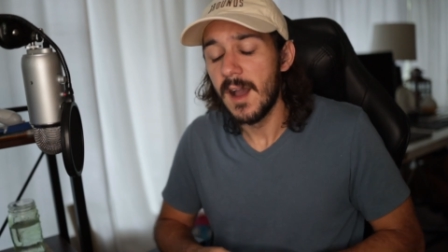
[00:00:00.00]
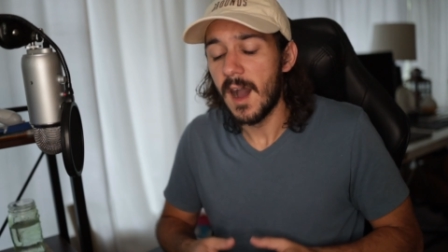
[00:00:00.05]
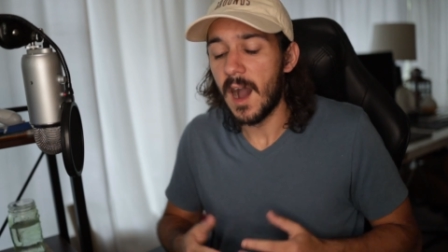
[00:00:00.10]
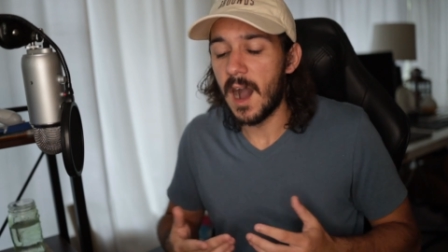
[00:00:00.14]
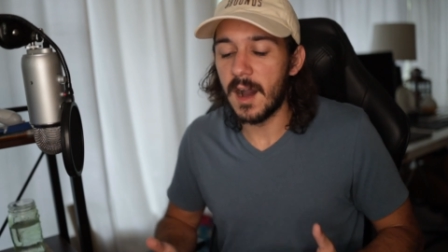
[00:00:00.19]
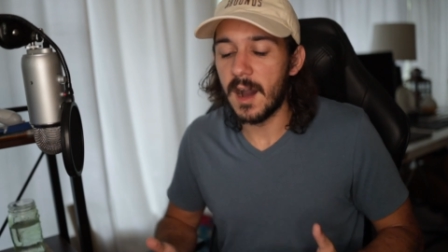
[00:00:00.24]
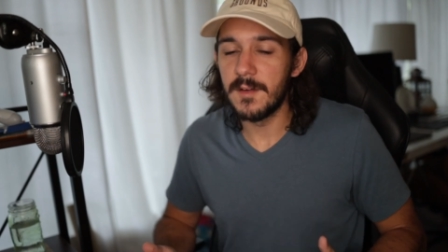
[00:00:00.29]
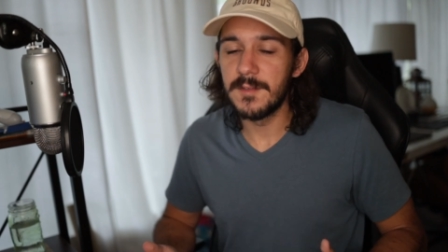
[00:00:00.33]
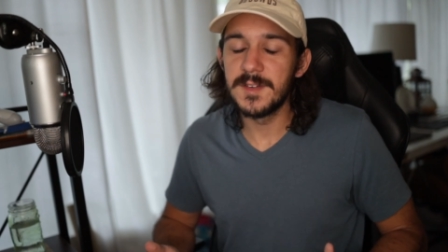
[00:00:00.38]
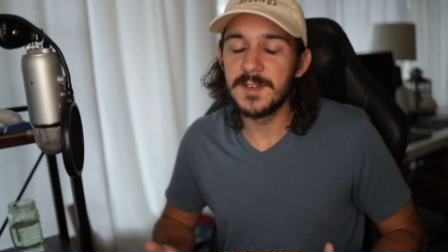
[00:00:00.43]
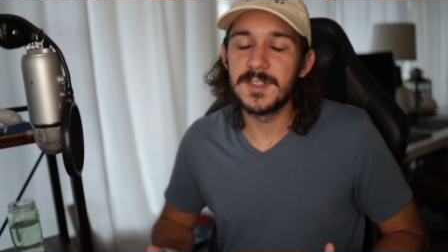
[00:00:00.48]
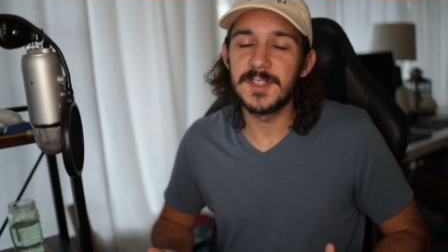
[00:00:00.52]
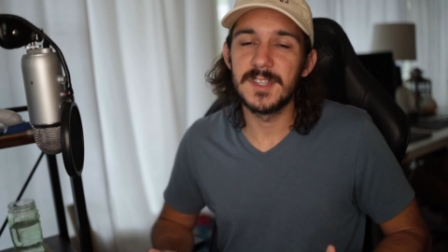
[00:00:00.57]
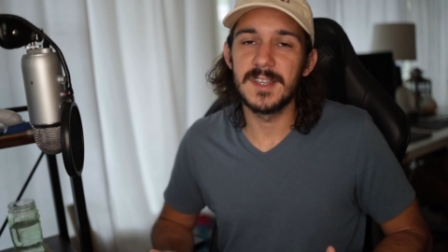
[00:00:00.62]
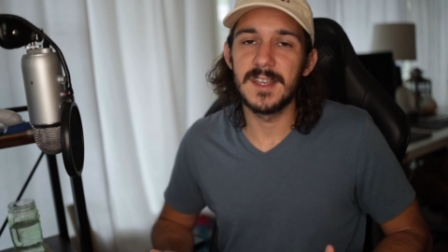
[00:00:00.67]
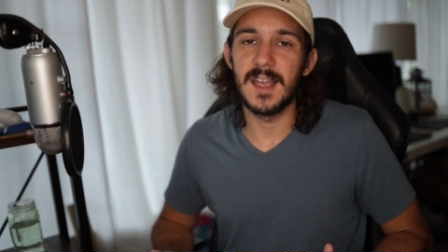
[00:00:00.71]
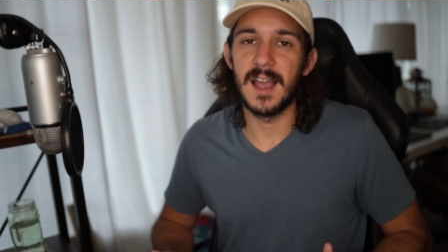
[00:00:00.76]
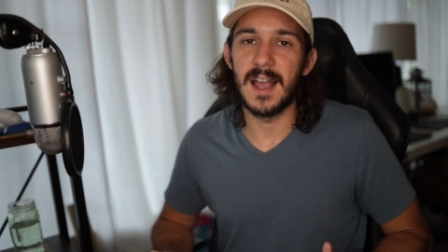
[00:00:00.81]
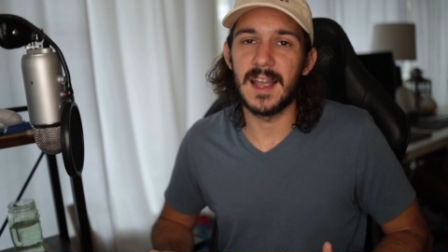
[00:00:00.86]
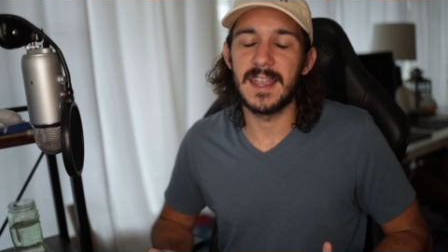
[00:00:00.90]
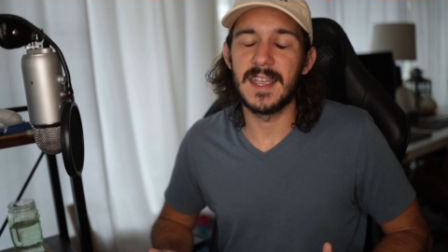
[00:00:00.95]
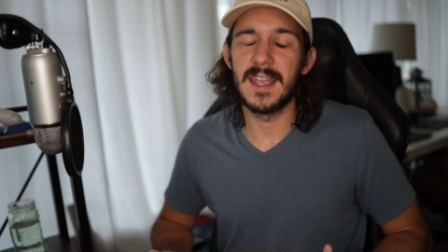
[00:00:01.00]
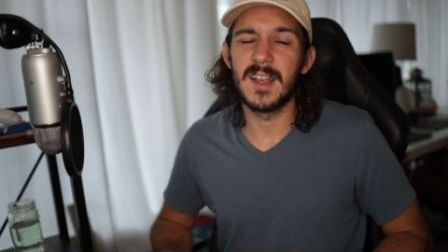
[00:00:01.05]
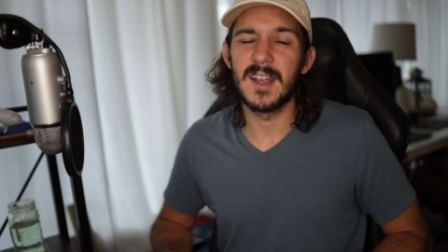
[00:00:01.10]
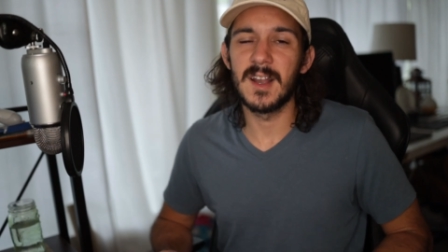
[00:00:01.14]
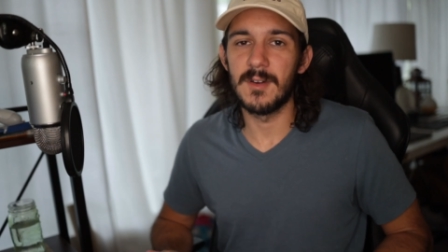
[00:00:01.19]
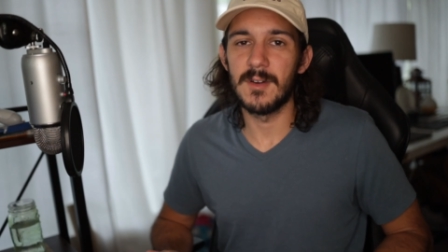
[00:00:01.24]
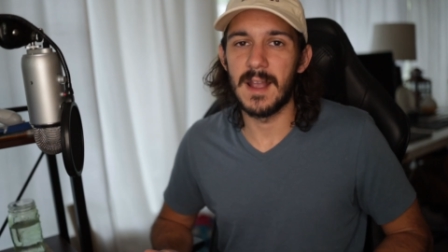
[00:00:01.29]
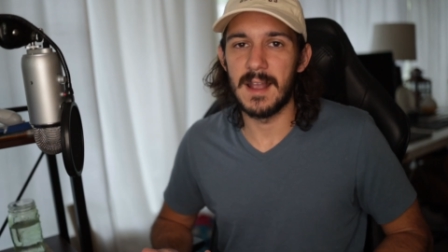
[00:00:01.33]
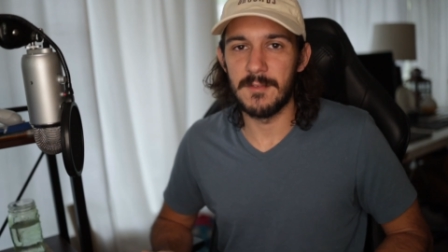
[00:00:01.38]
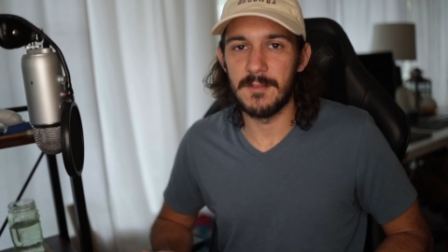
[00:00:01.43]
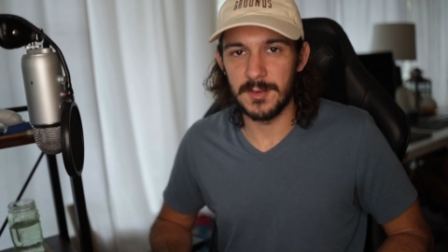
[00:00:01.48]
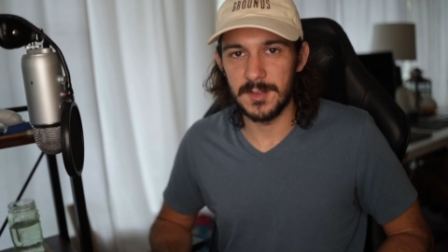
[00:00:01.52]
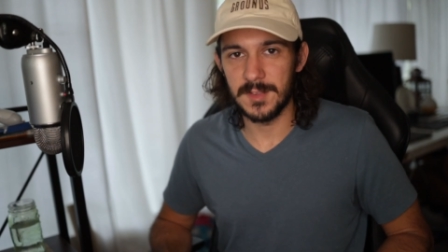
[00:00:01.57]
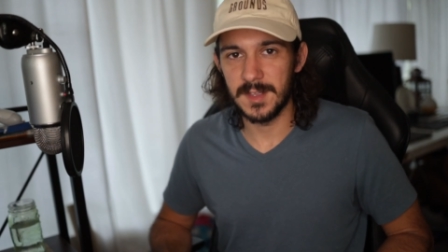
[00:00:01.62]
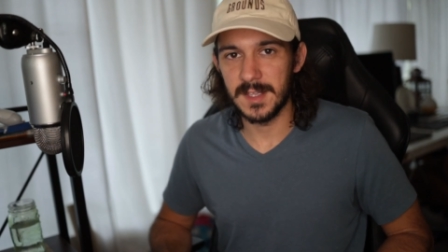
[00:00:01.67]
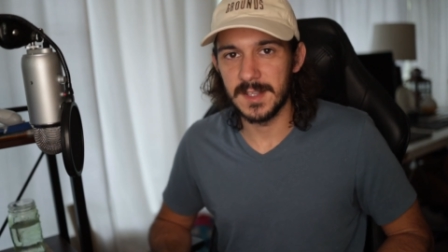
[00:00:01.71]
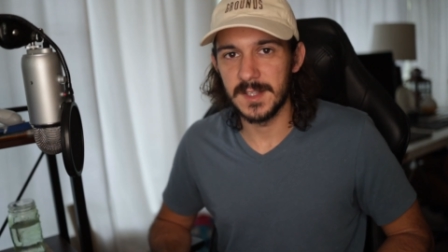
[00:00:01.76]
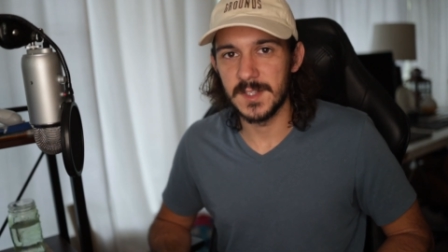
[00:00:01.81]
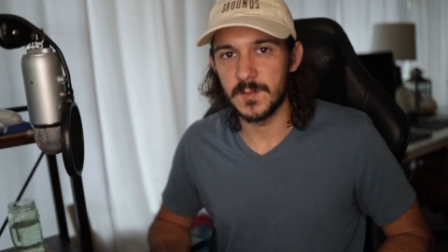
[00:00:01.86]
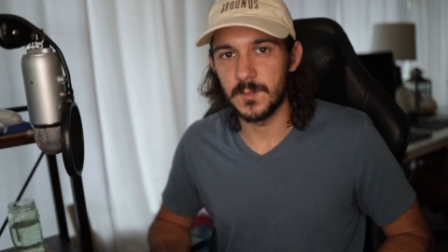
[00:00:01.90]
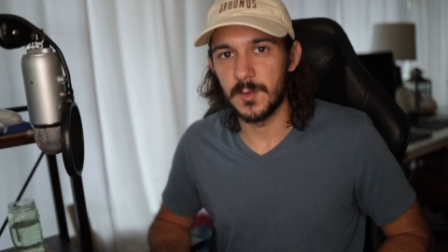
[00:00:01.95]
Obviously I can't cover everything
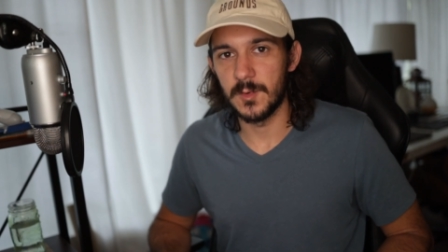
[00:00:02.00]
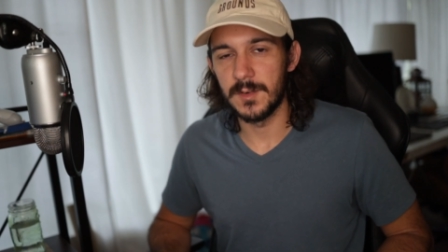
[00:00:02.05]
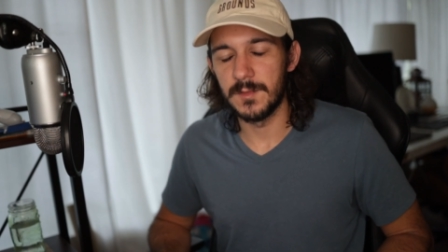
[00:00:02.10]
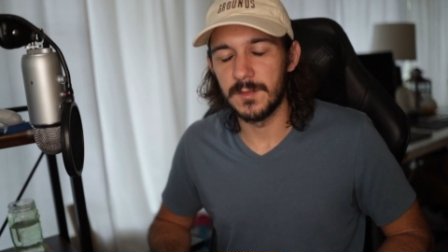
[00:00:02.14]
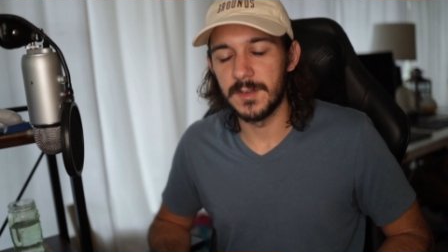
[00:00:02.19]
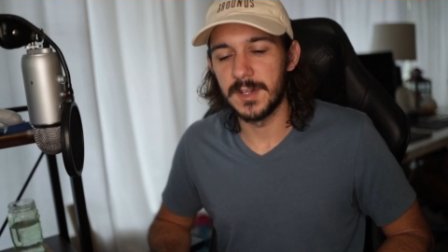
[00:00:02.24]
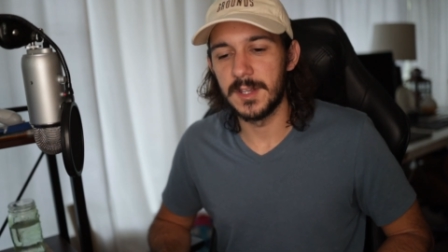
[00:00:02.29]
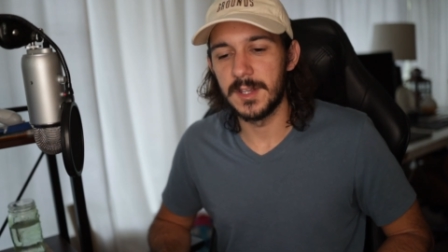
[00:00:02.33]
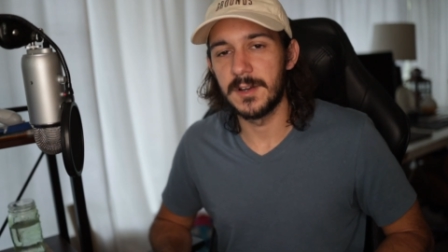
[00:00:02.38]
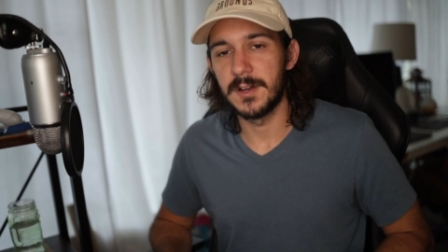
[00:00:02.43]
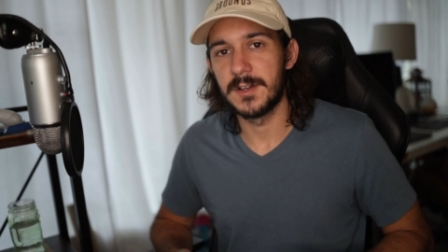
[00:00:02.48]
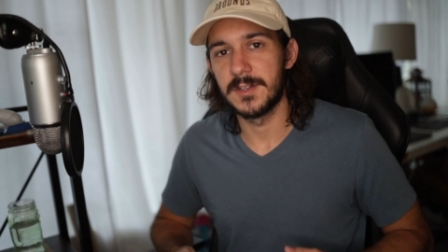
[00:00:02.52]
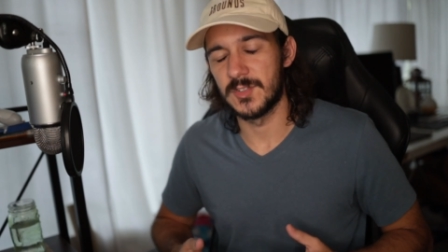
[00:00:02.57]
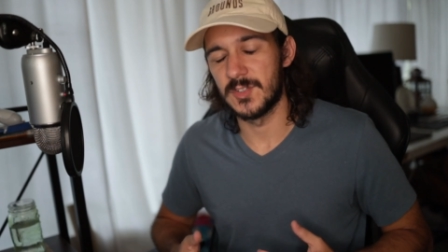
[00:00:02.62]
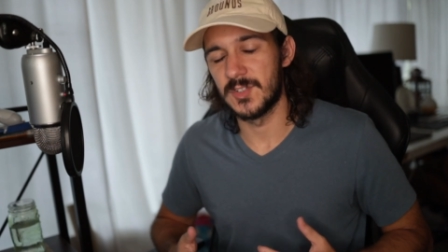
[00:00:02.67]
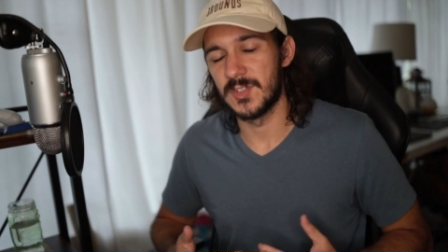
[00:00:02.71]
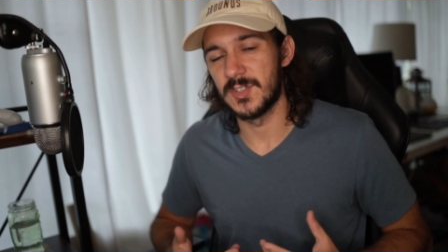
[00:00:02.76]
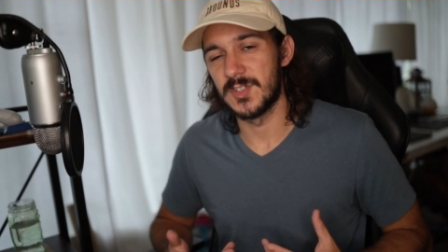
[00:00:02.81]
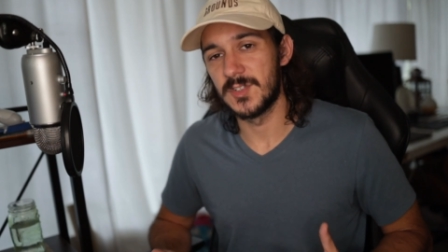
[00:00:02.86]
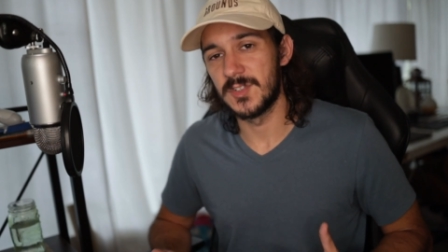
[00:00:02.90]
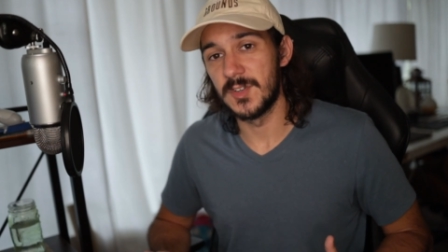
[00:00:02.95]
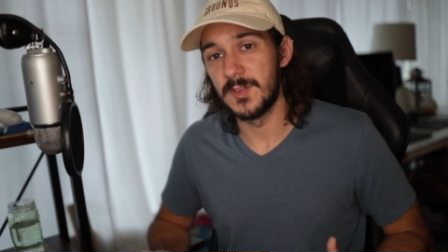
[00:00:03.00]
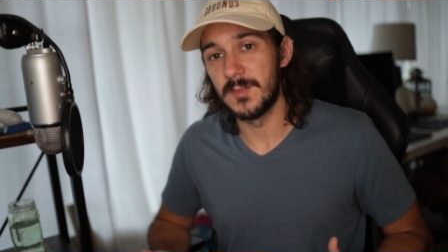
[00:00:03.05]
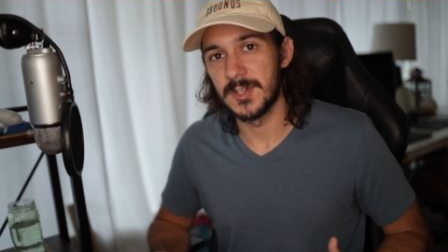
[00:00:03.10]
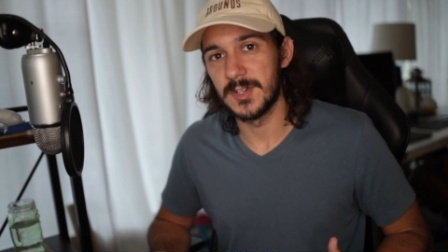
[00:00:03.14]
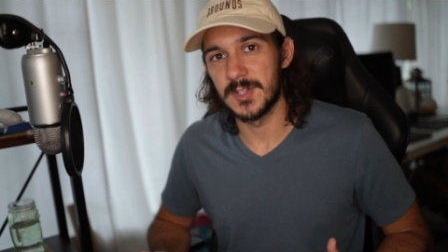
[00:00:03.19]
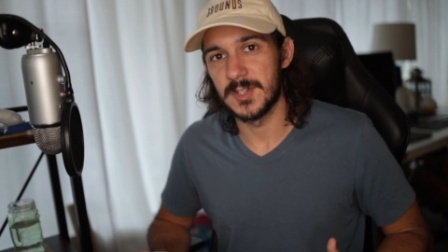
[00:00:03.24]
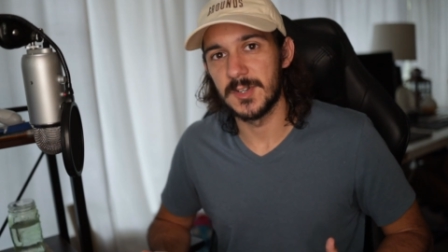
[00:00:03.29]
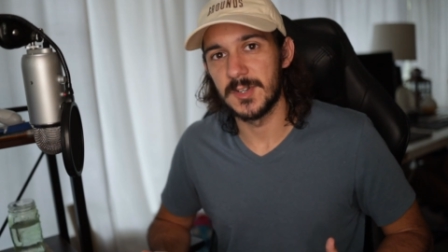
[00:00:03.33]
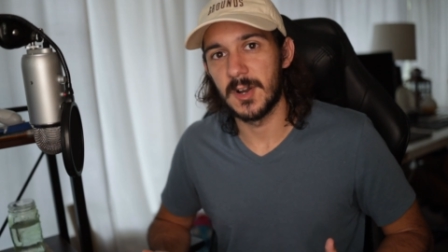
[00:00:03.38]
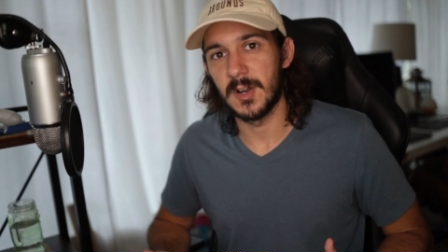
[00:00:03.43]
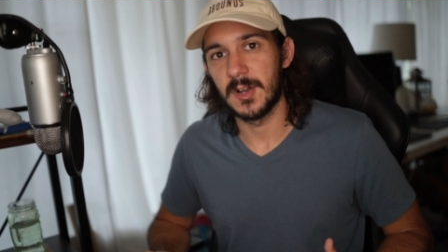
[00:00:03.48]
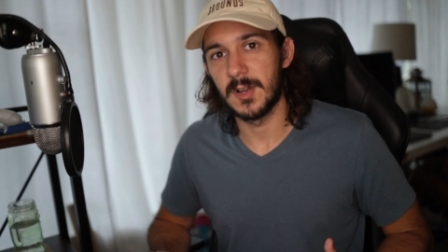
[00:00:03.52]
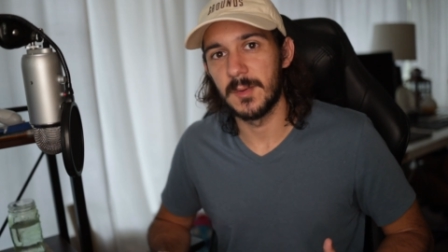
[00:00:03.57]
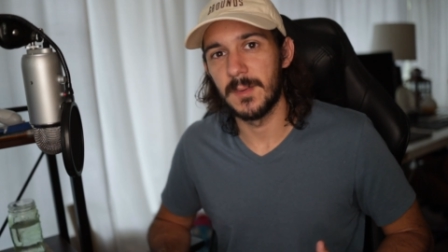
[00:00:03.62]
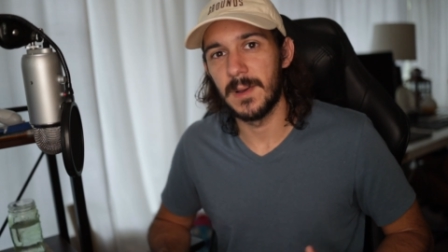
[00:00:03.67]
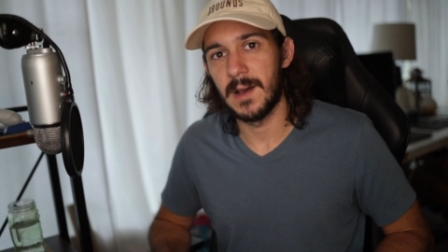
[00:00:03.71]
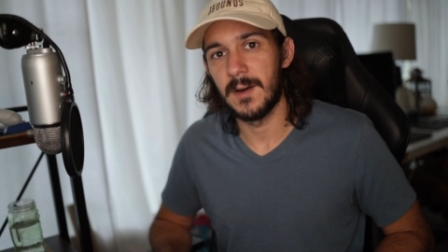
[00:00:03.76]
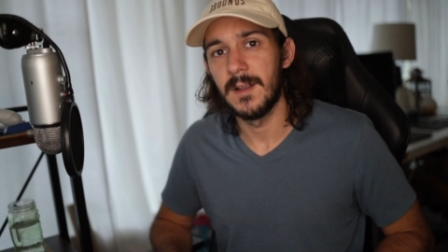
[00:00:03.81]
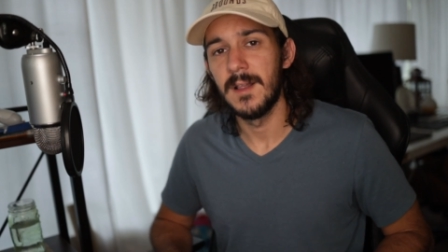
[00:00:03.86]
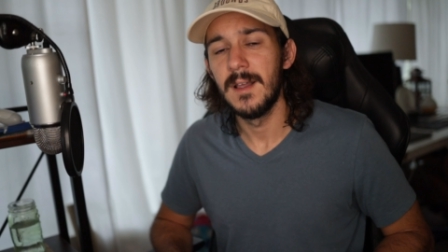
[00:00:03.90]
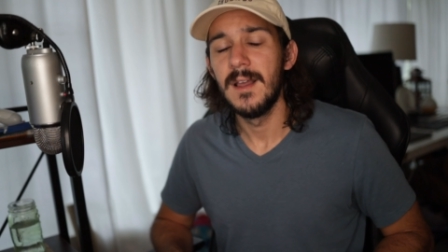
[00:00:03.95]
in this one video because it's just too much to talk
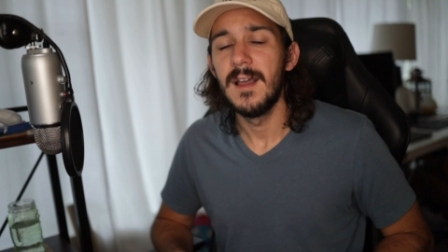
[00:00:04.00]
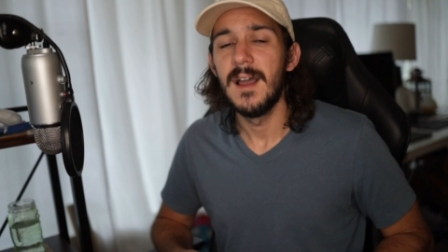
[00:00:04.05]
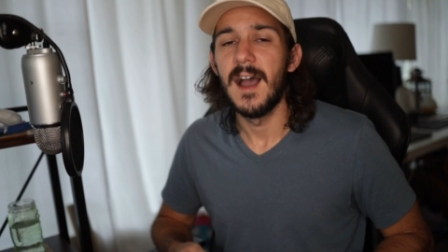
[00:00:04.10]
about.